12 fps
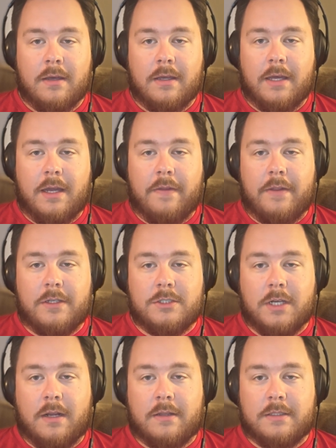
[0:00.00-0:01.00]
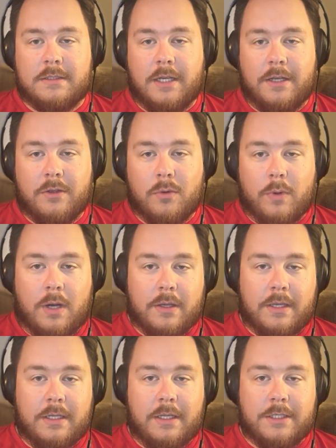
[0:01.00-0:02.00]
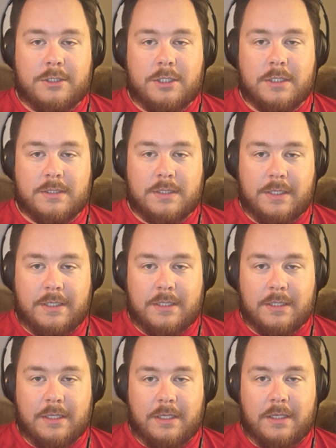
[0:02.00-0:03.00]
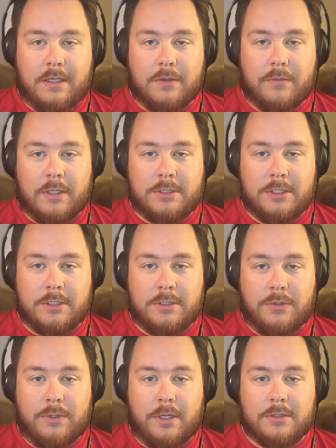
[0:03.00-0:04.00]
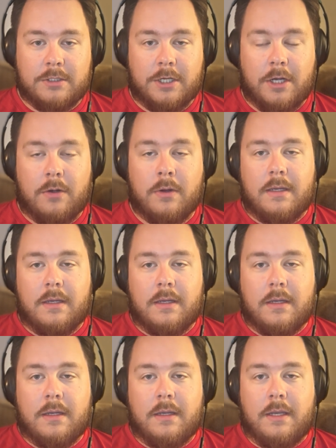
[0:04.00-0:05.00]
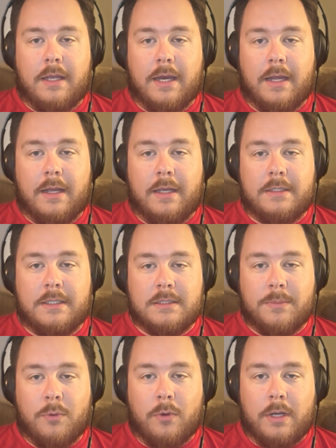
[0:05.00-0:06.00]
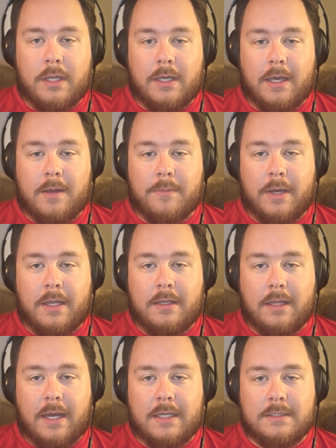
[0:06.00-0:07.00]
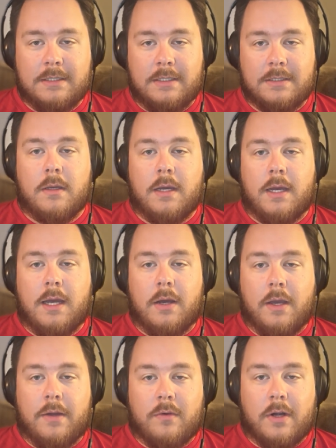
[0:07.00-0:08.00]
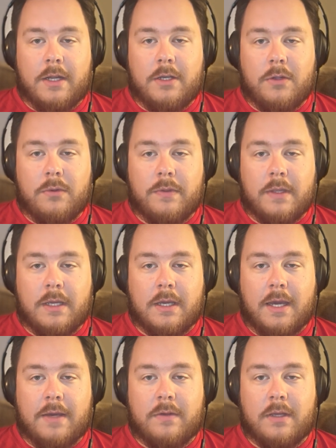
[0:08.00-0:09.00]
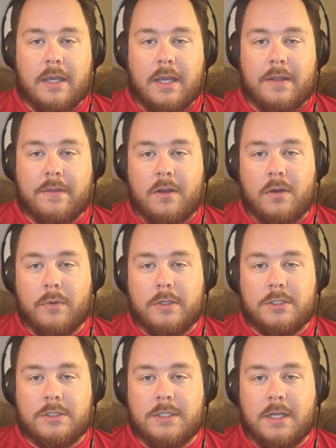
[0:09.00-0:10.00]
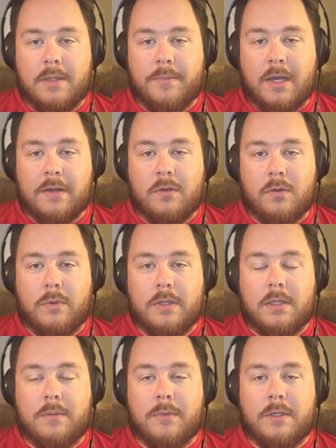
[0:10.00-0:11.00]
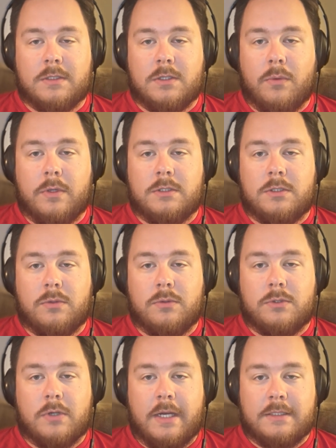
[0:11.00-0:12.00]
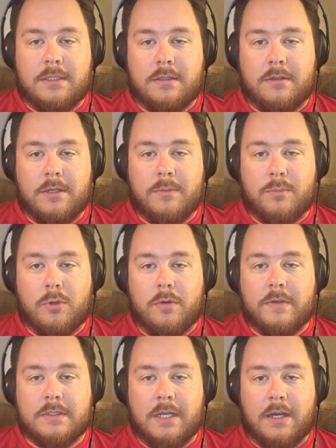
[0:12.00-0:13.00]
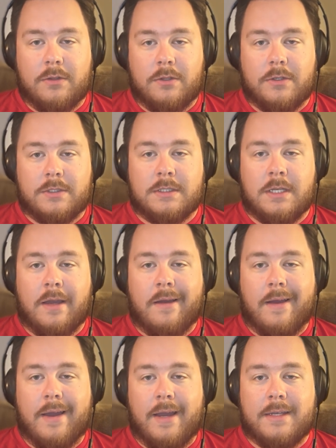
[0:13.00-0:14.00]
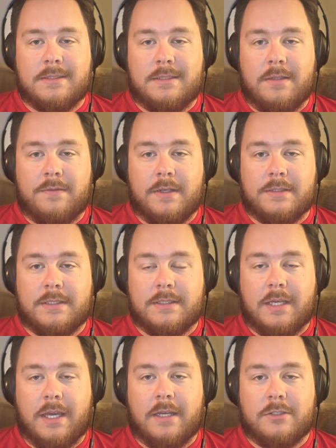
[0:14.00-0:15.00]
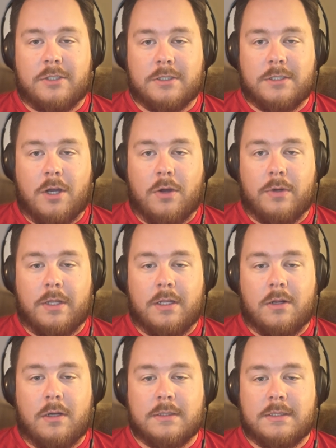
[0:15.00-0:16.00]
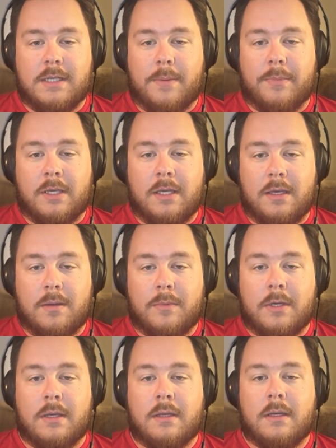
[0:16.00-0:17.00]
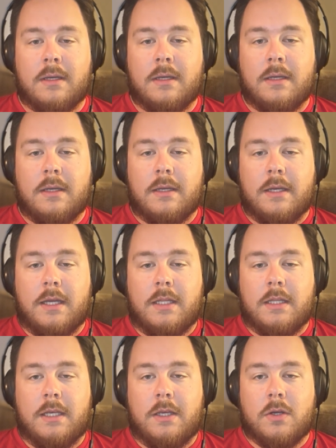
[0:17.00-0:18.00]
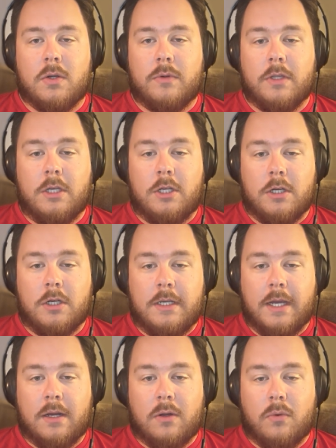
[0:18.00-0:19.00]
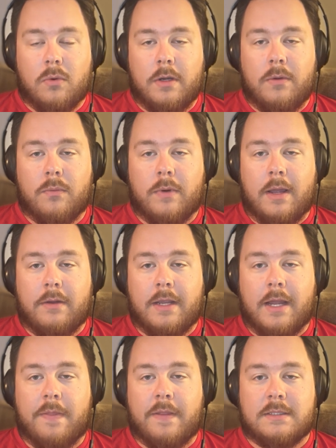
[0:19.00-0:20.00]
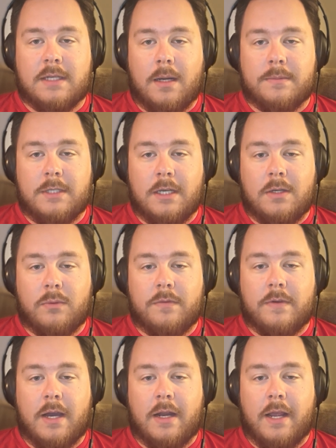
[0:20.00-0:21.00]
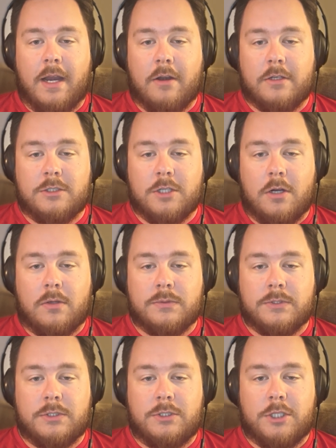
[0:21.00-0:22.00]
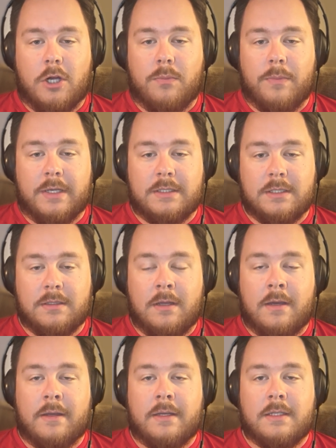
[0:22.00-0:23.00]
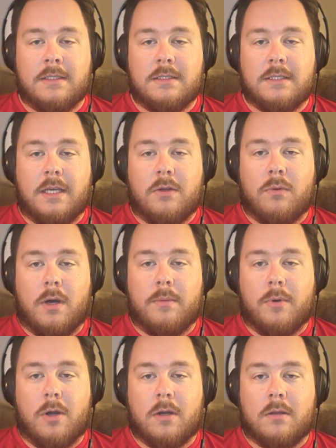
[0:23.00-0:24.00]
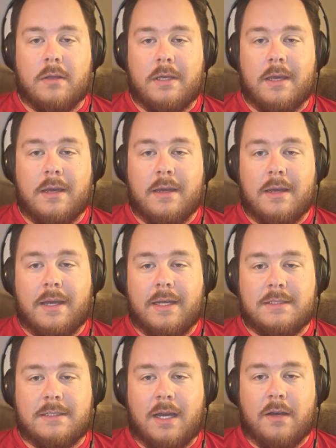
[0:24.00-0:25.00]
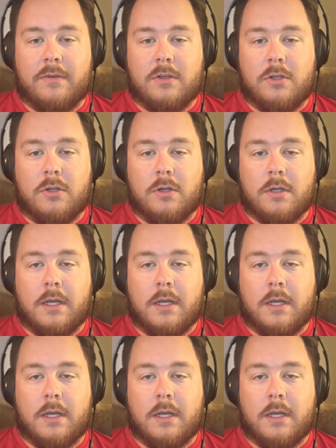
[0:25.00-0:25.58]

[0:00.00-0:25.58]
And then Jonathan Taylor, while he did just lead the league in rushing 2 years ago, he had a disappointing campaign last season. However, I do think having Anthony Richardson in the backfield with him is going to drastically improve his outlooks, as defenses can't just hone in on stopping him. In the really good category, rounding out the top 10, we've got Aaron Jones, Joe Mixon, Saquon Barkley, and Dalvin Cook.